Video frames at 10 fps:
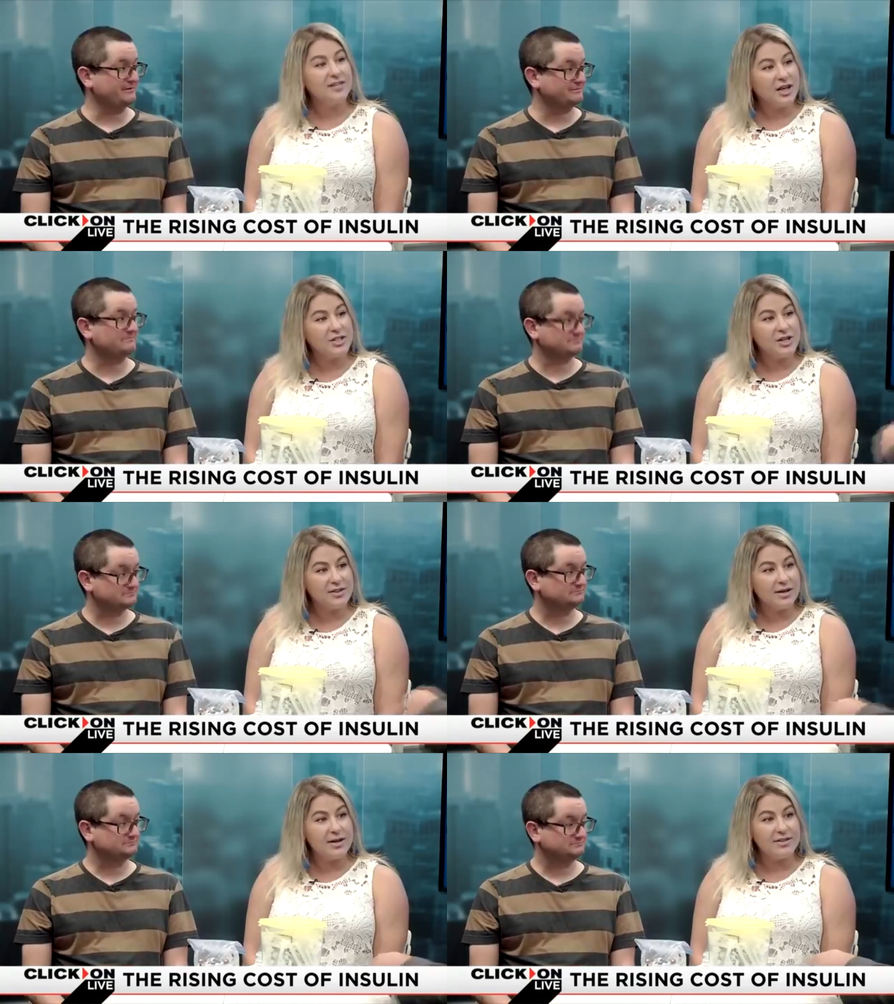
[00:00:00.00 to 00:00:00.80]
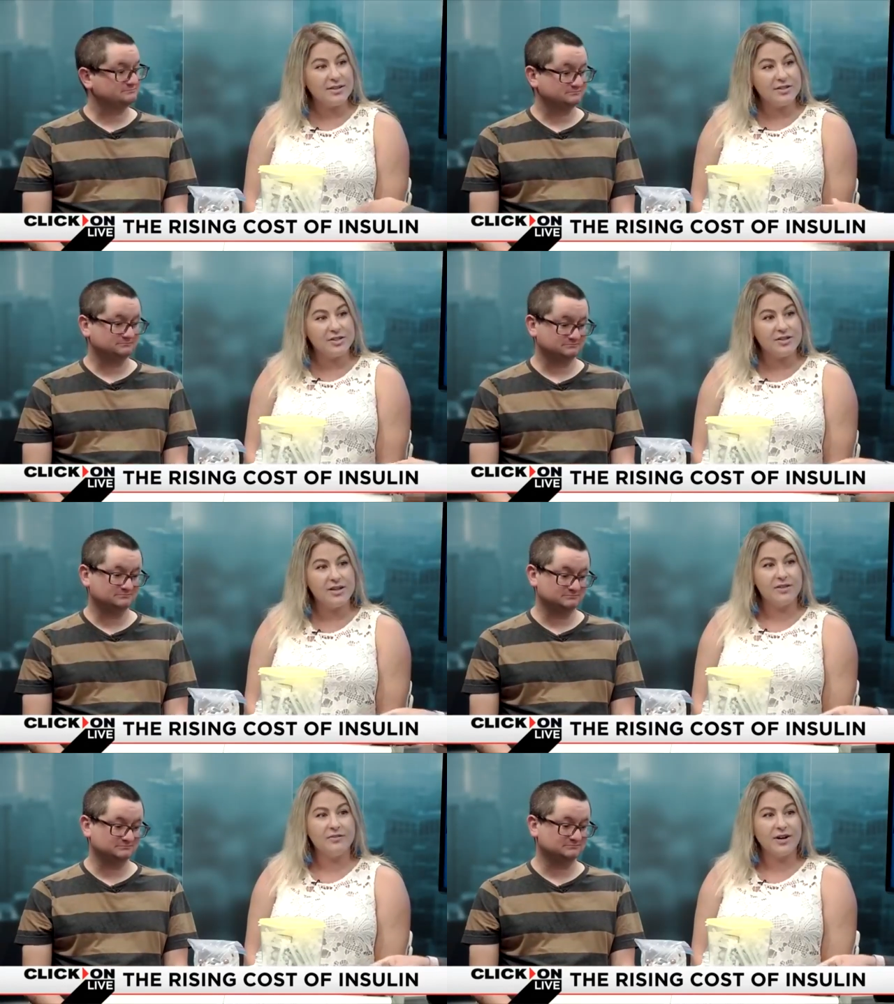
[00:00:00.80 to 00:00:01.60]
Speaker 1: a touchy. Su- it's a
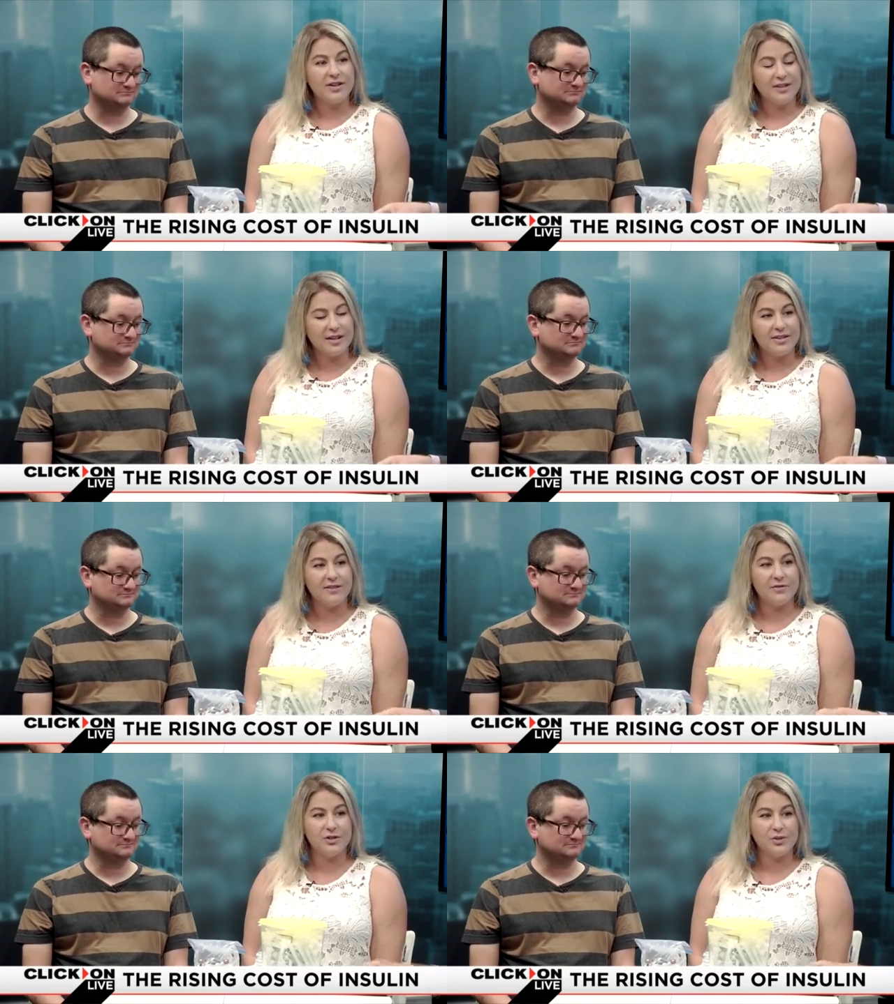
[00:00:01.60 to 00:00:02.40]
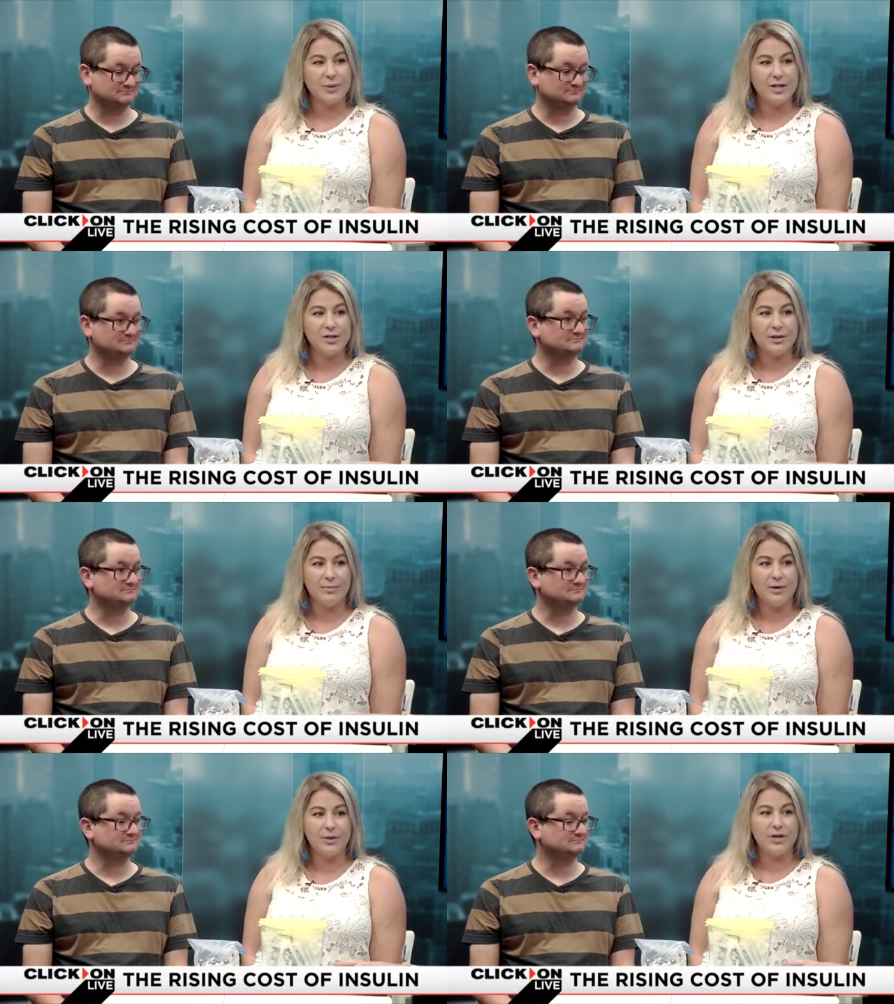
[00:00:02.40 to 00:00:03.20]
it's a very sensitive situation.
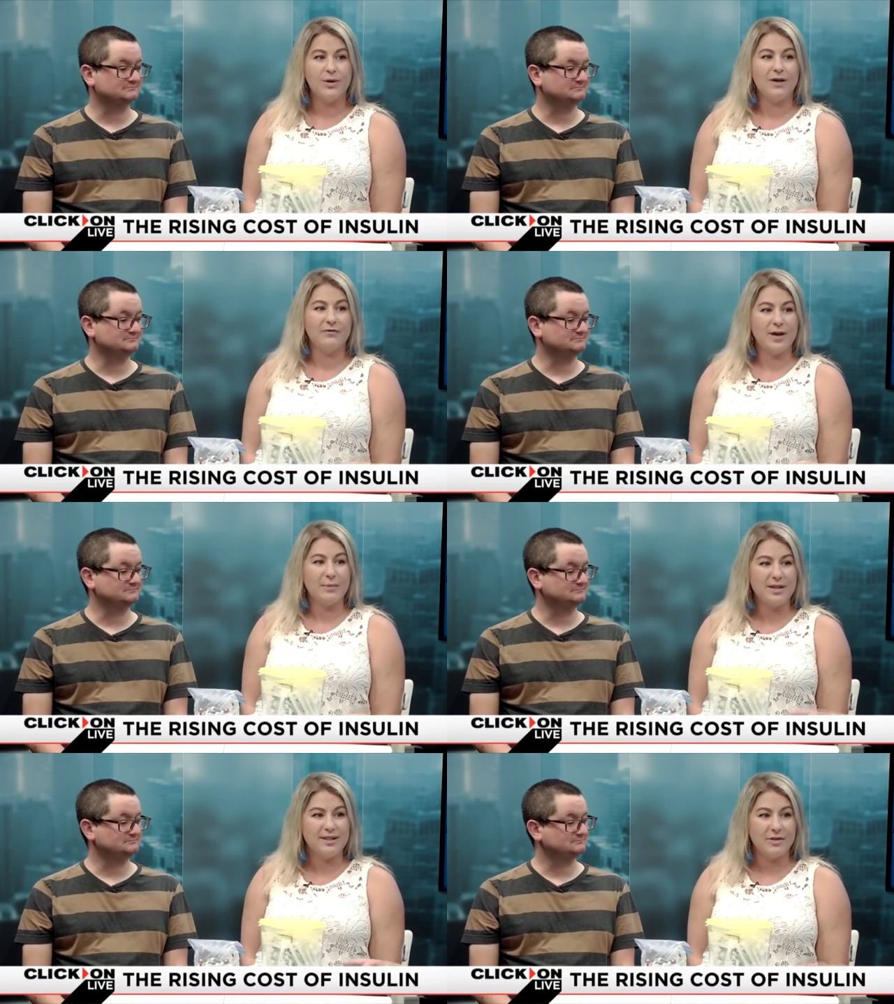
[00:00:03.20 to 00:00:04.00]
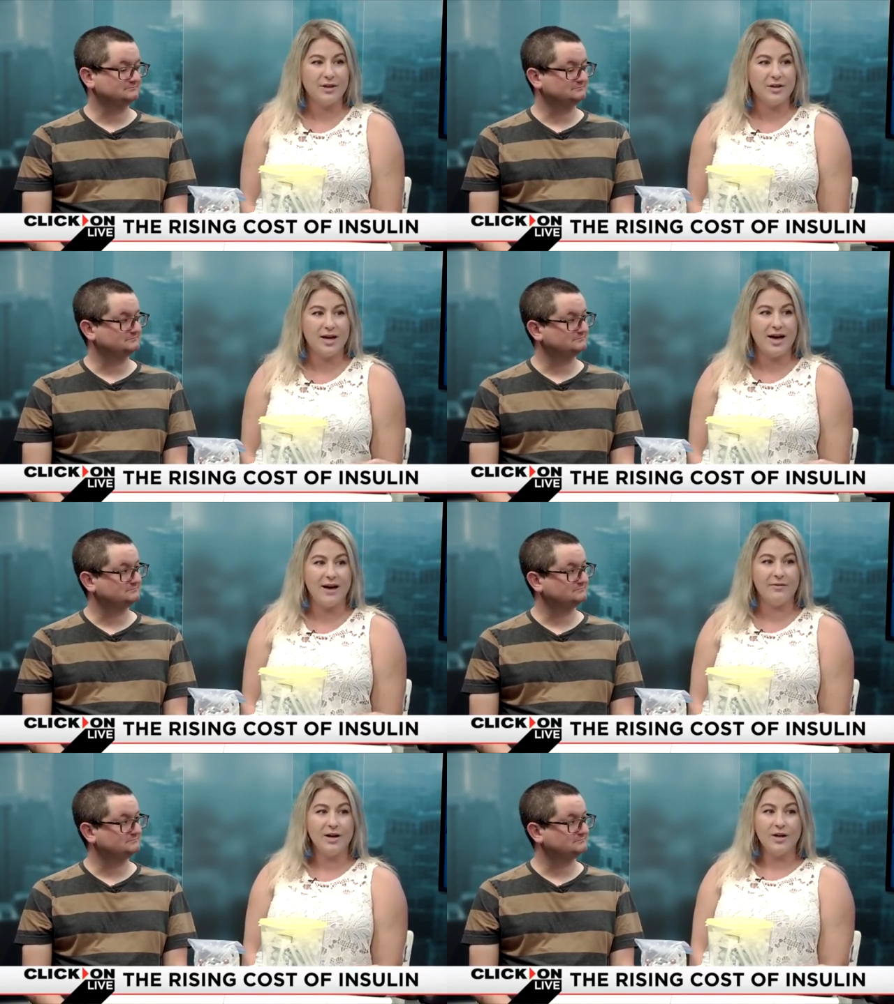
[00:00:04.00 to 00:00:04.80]
But when you have families out there that
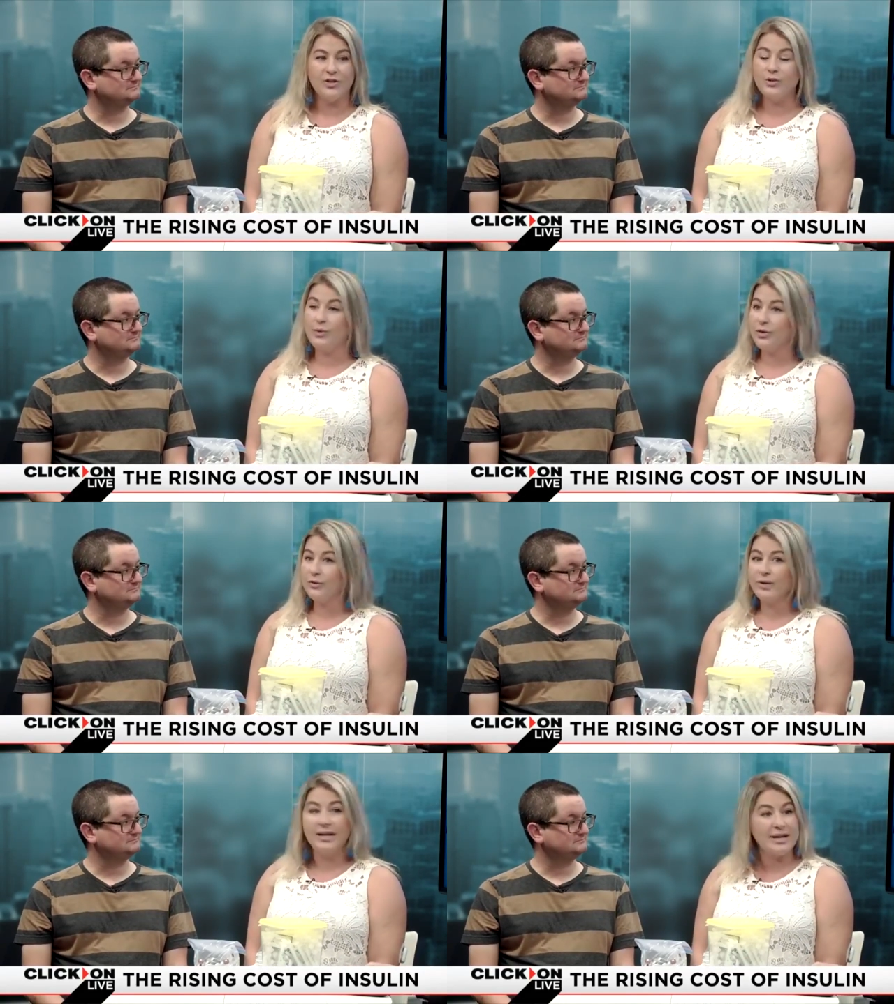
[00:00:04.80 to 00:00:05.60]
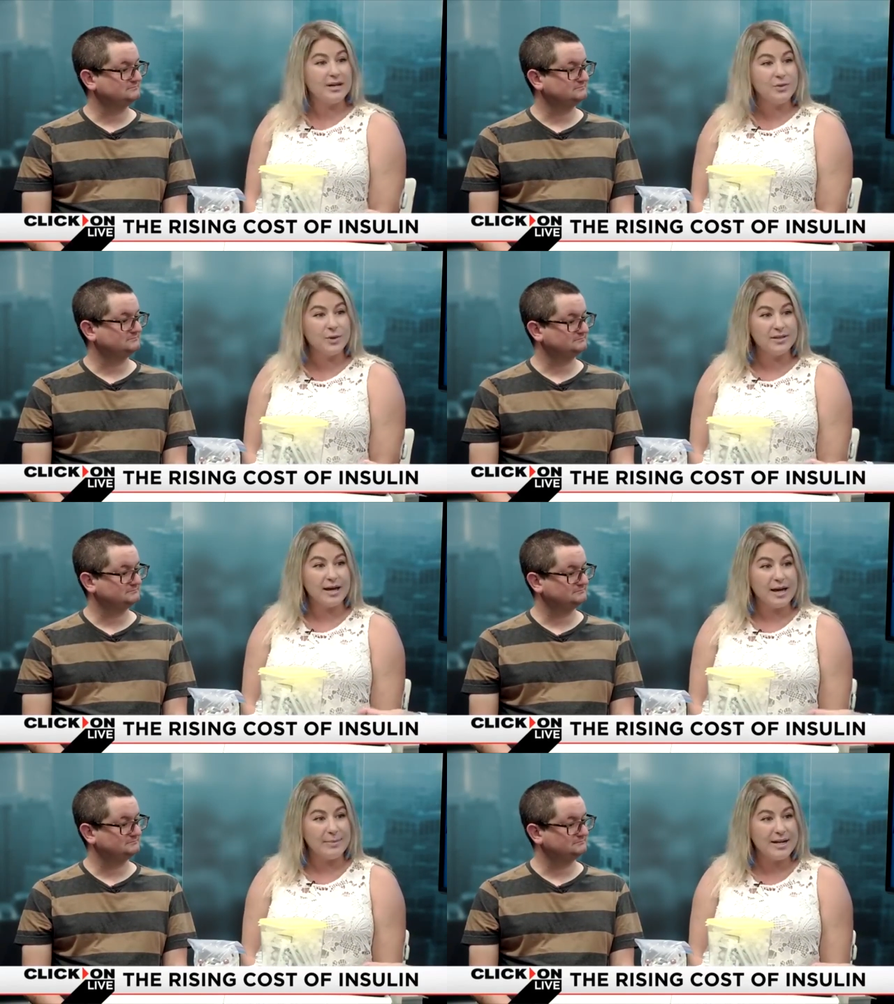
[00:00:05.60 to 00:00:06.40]
have two or three kids with
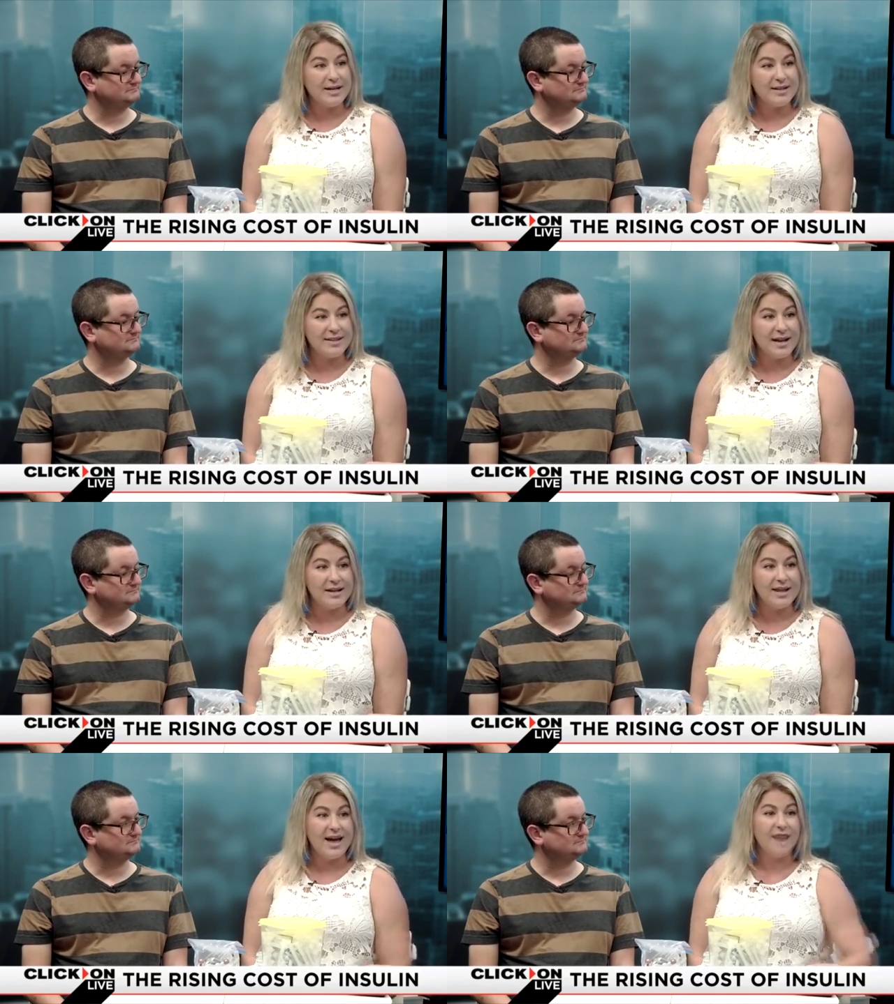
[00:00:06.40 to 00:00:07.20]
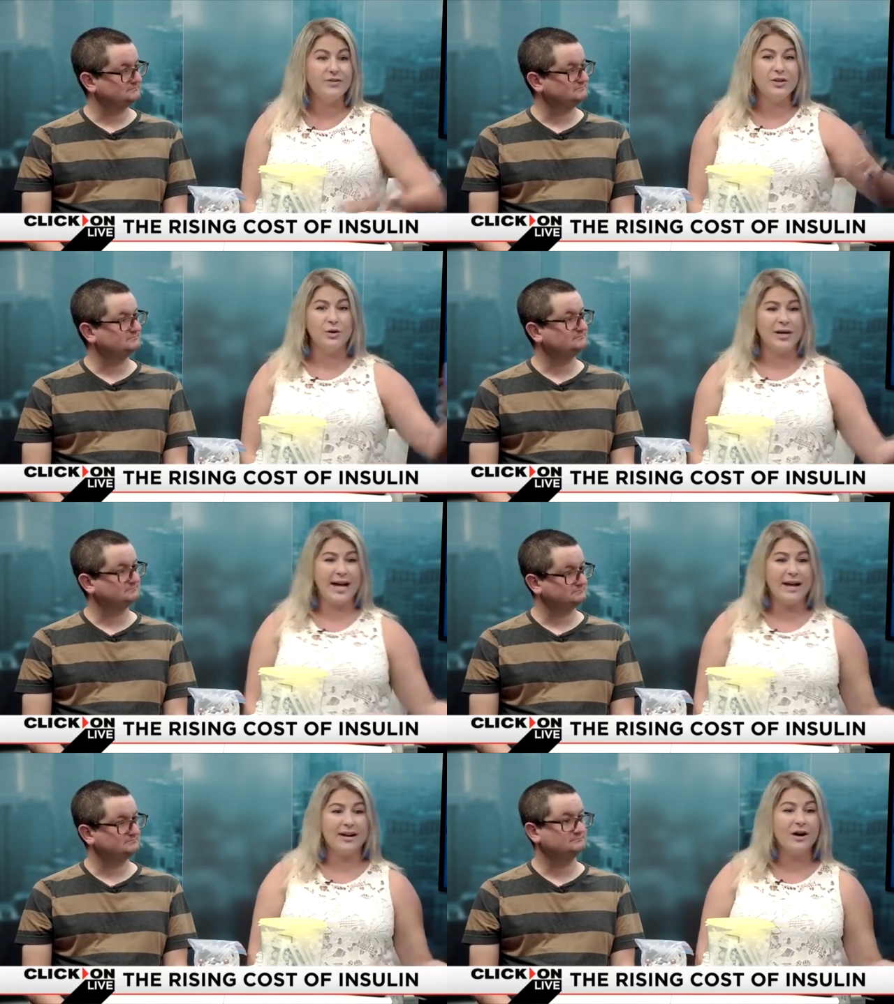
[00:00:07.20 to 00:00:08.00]
diabetes and they have to go to
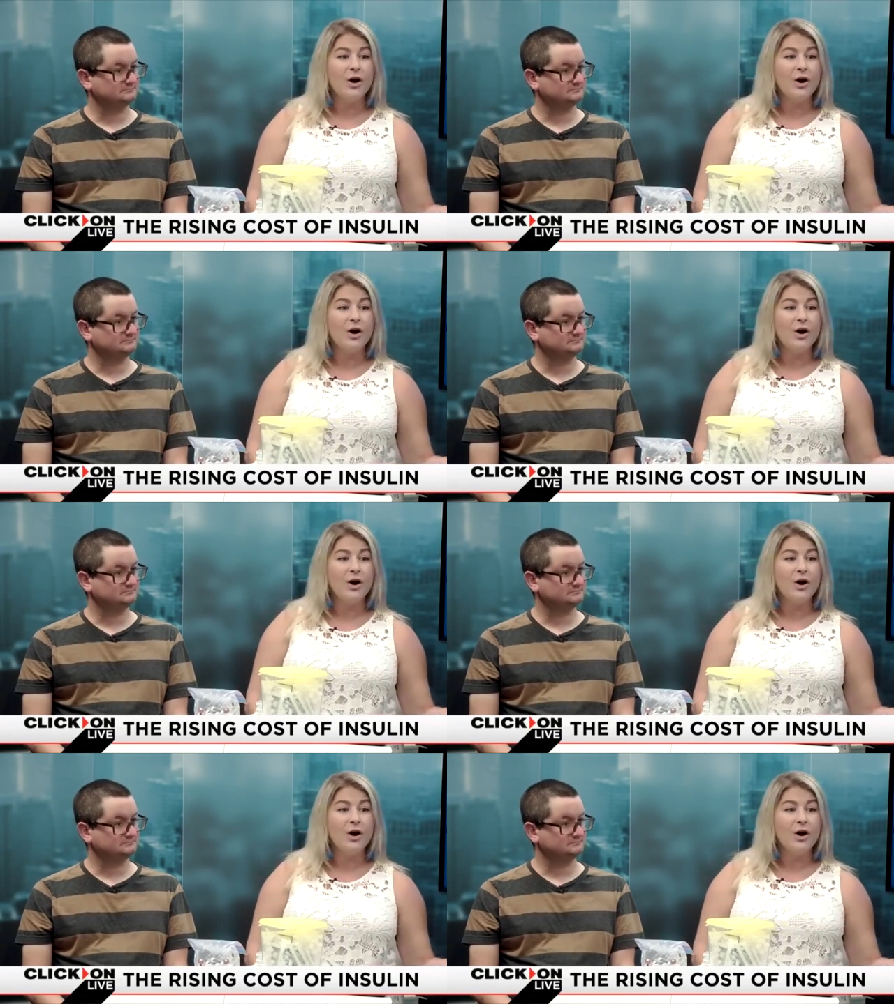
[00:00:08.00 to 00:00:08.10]
Canada,